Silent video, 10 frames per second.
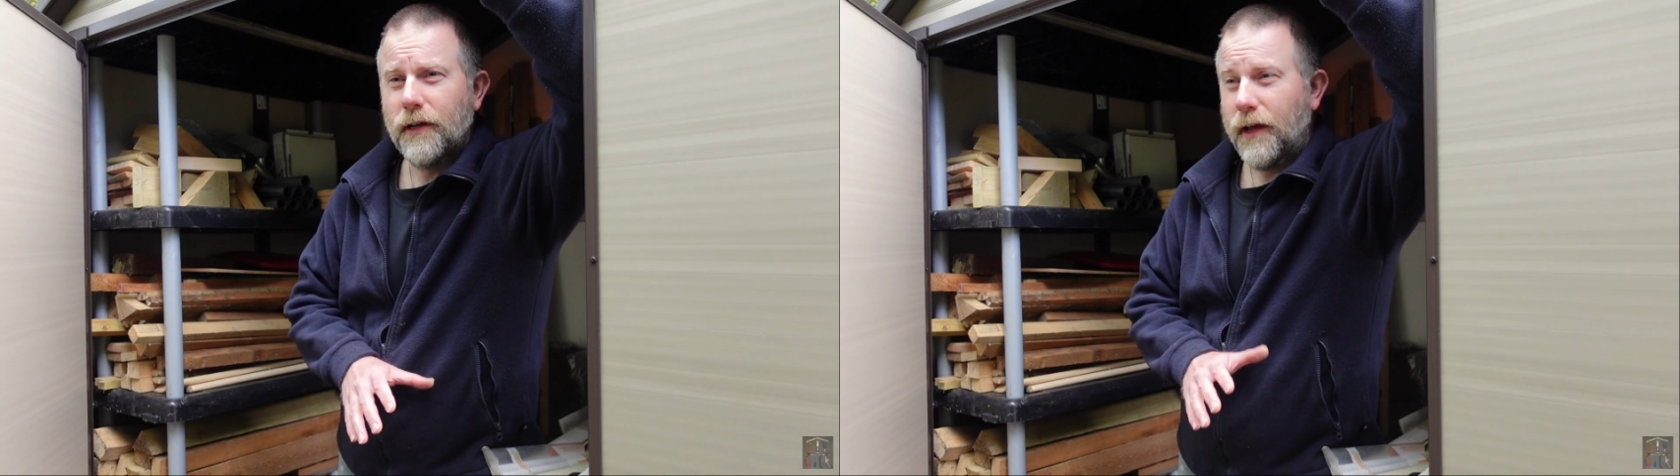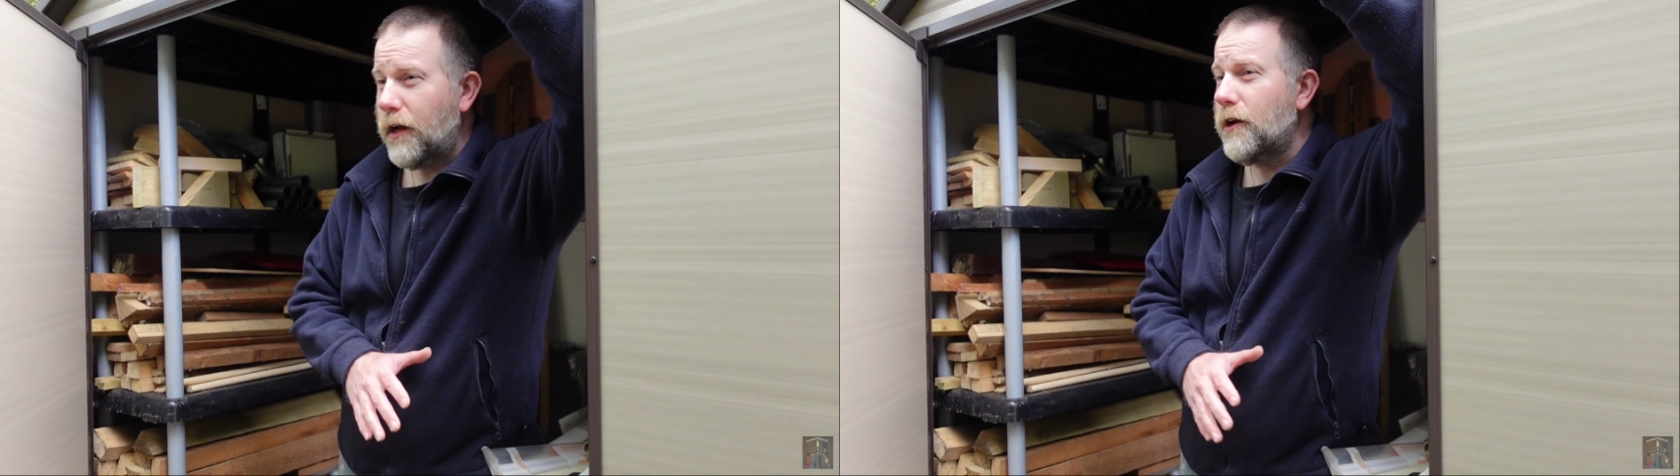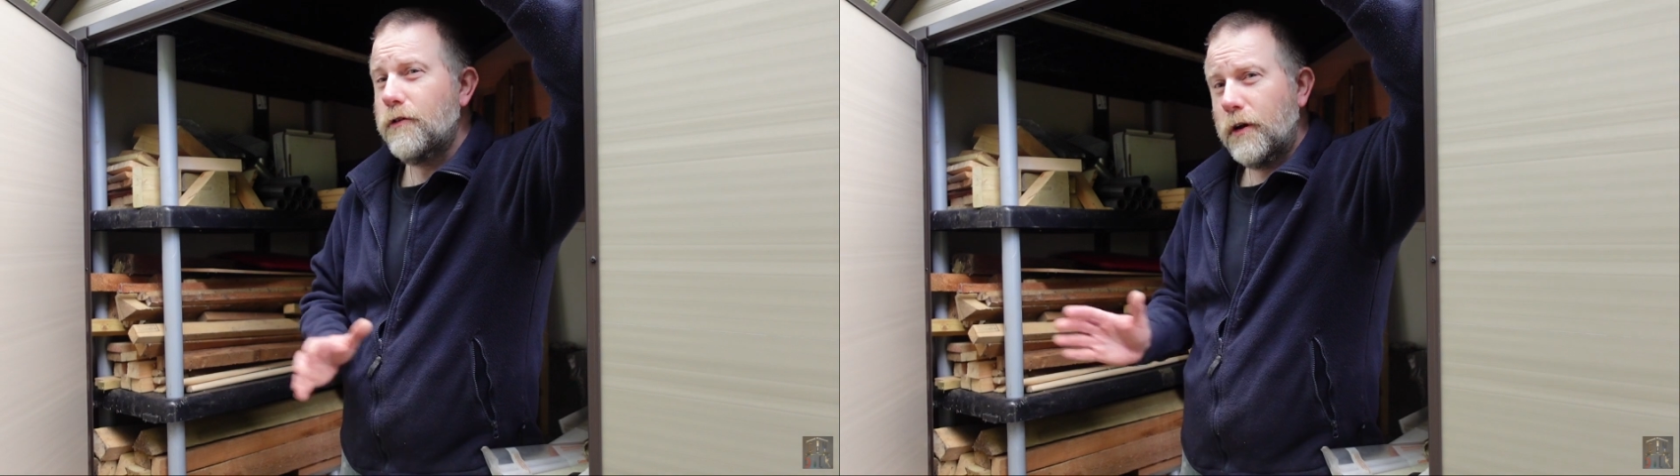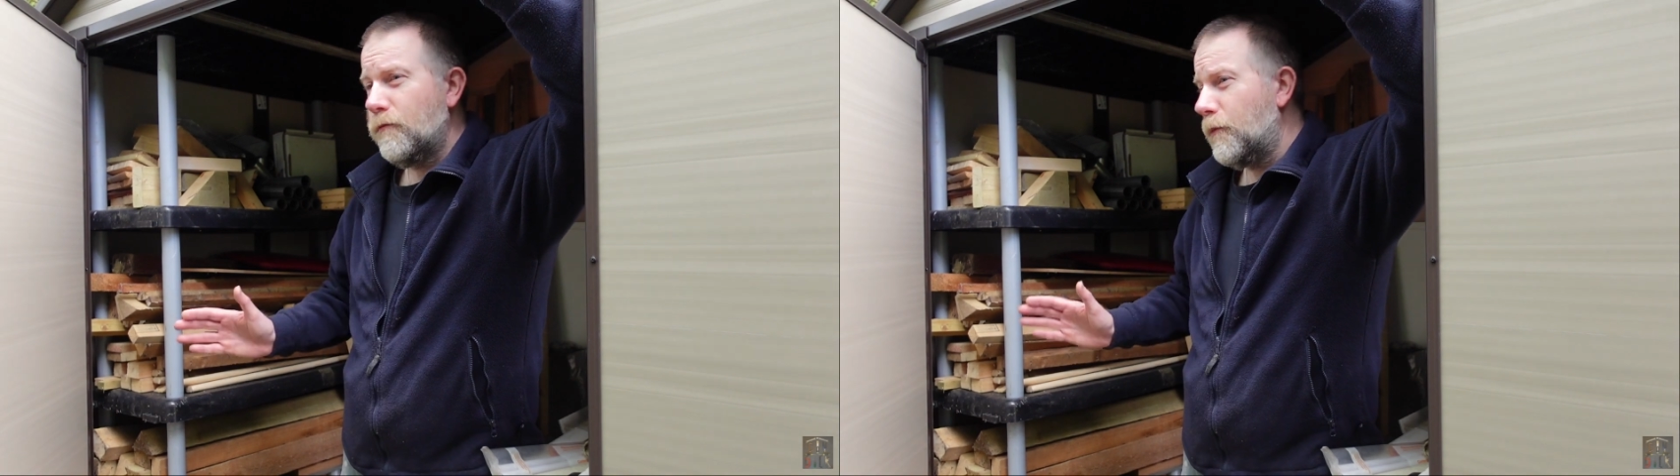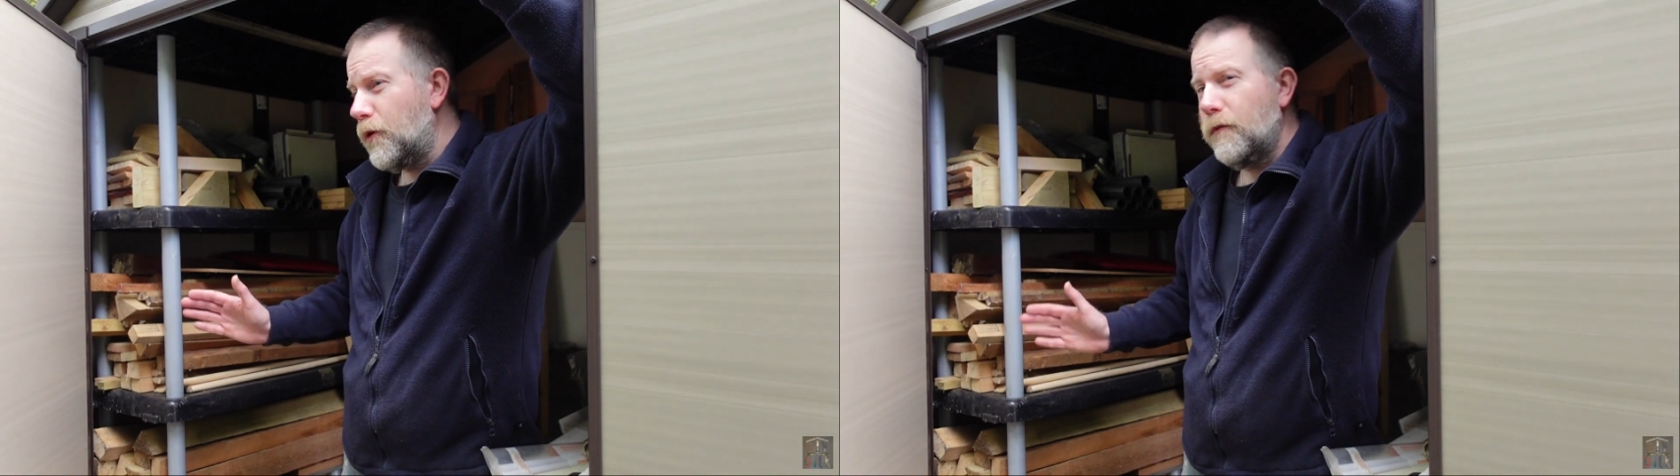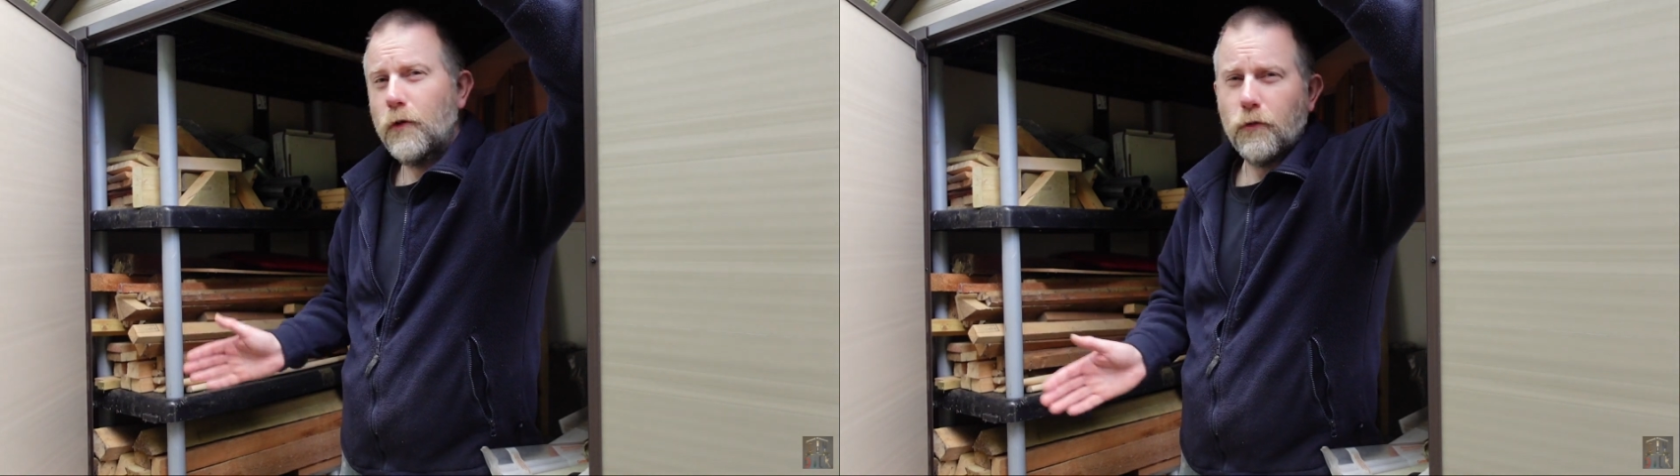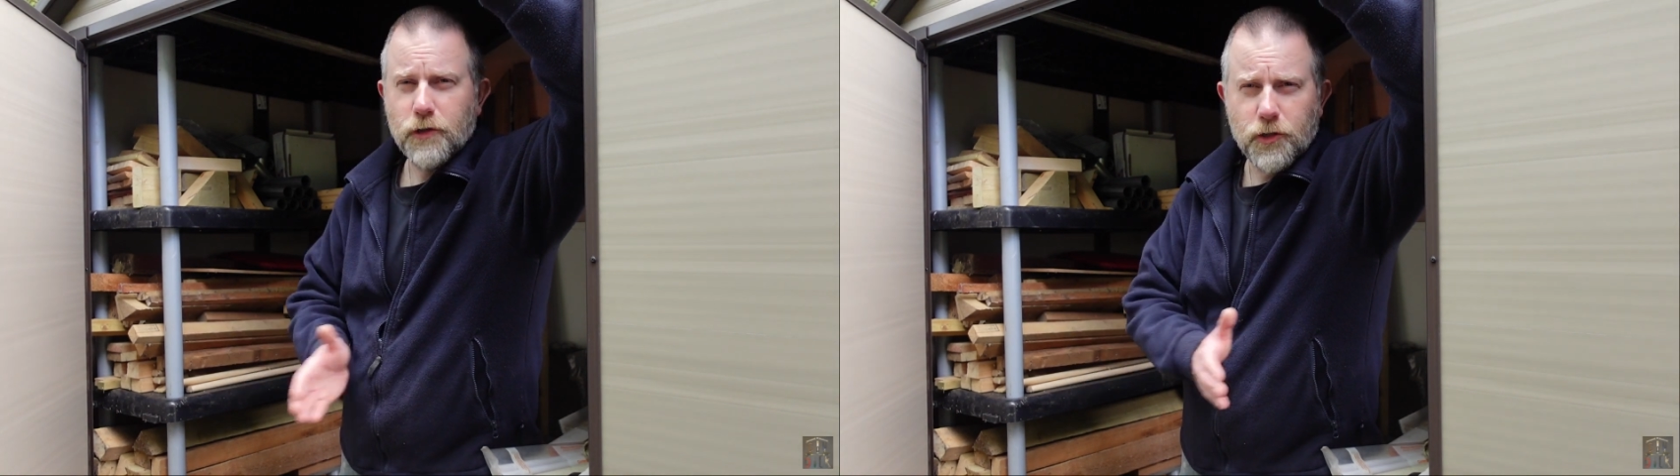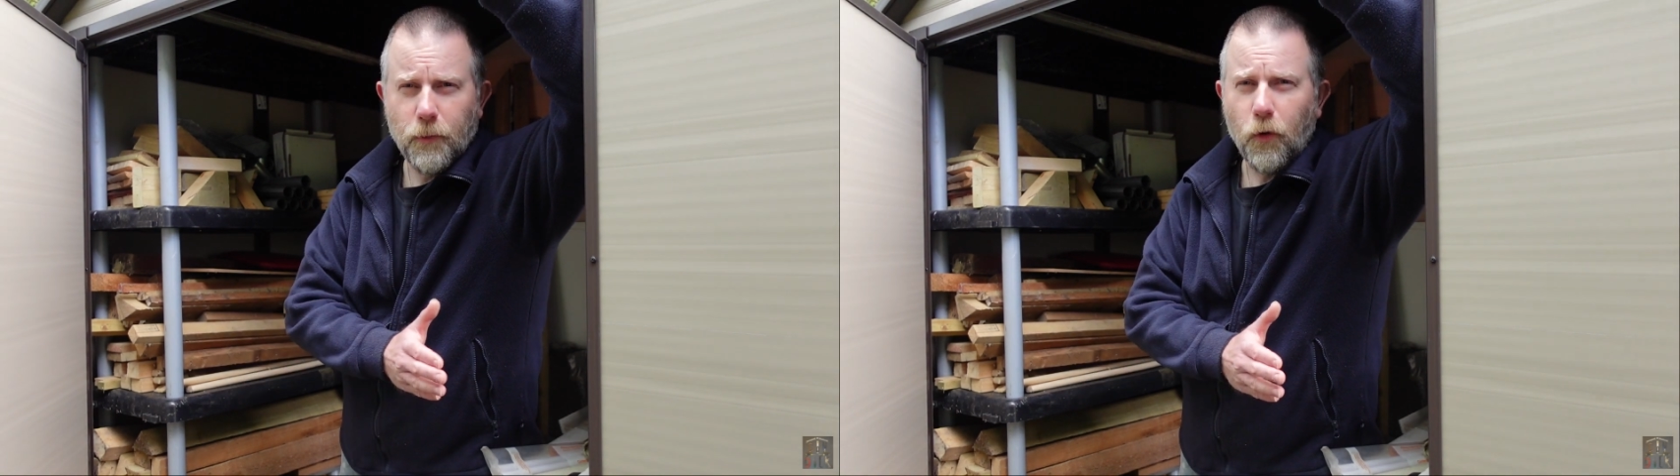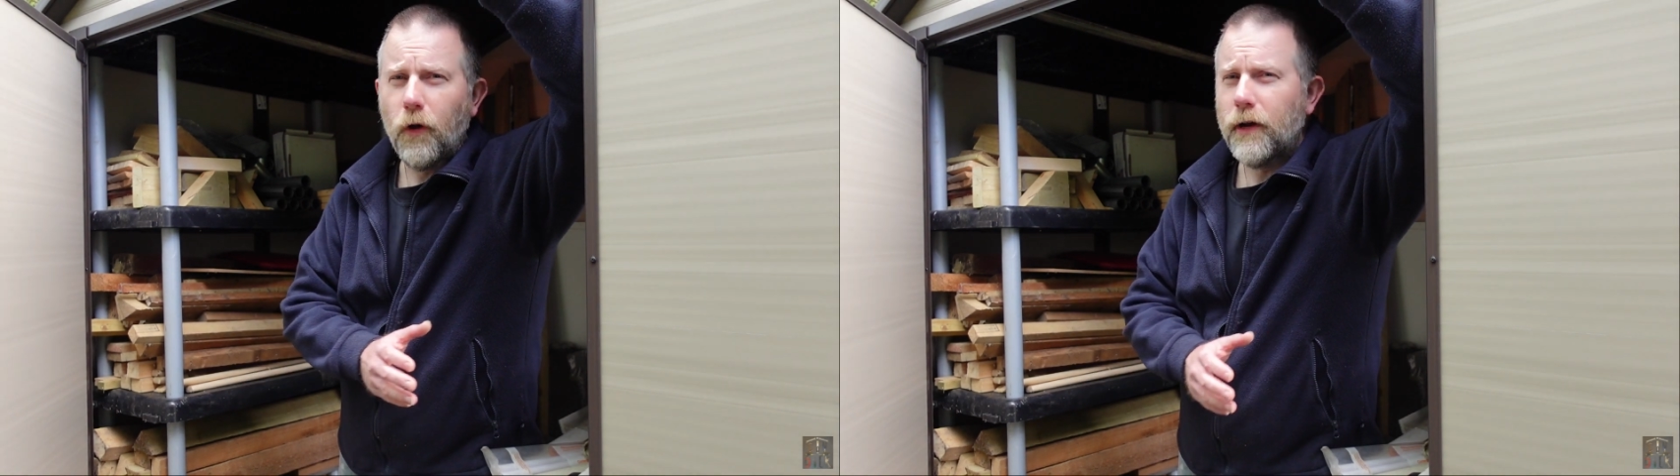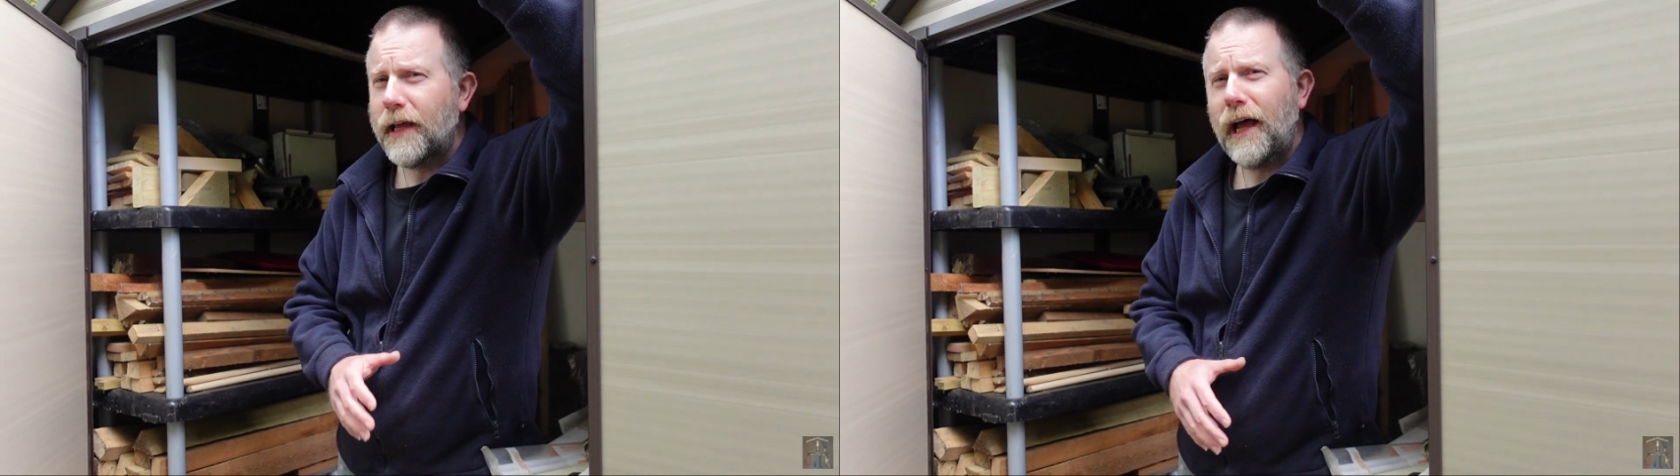including removing all the spoil
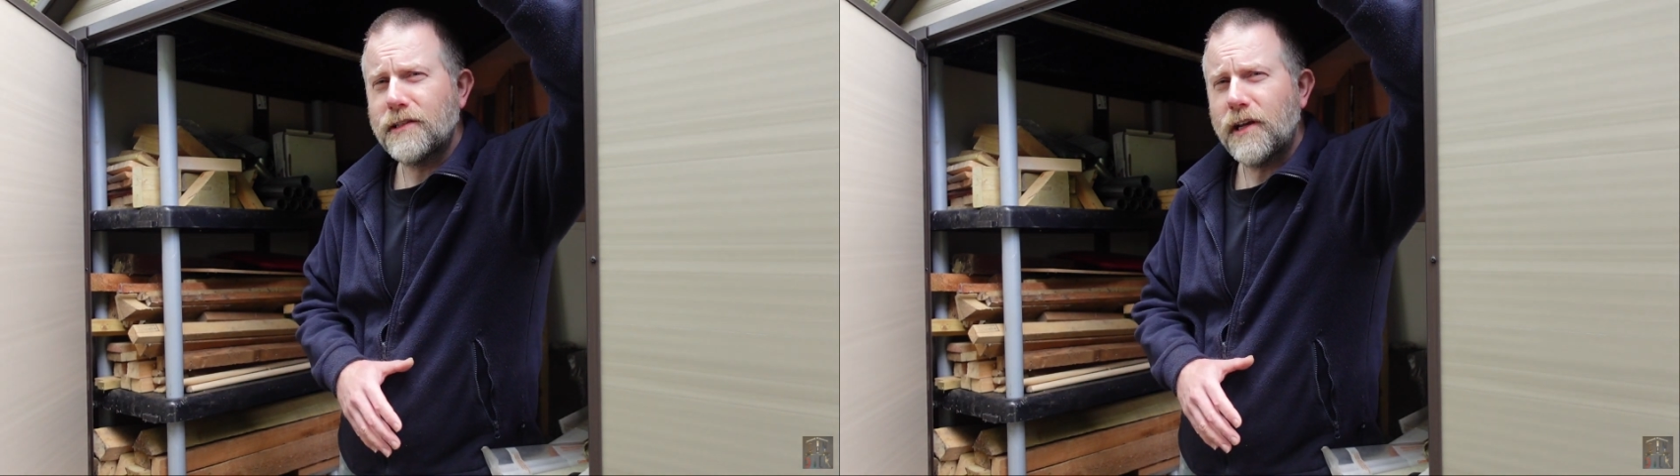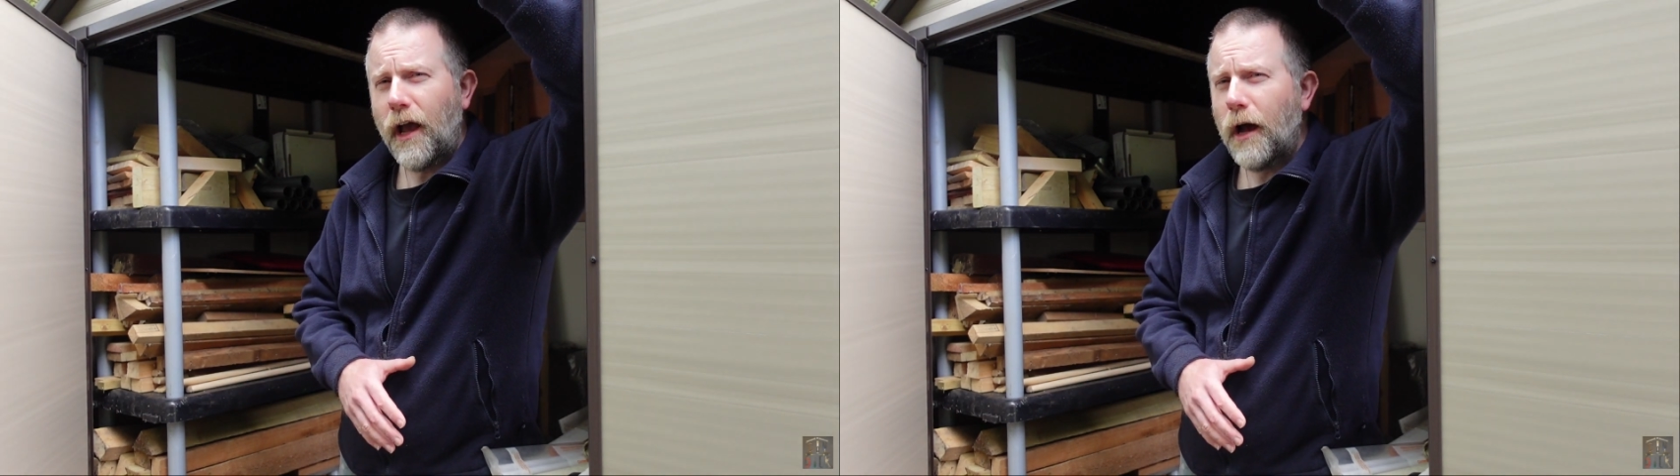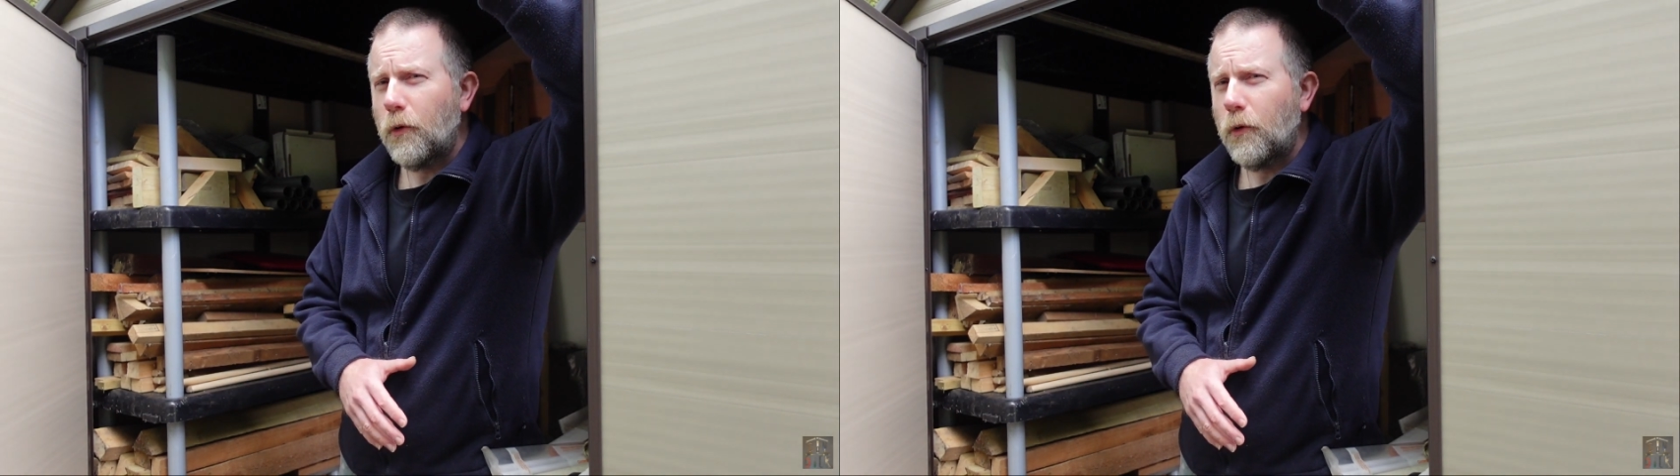and cutting up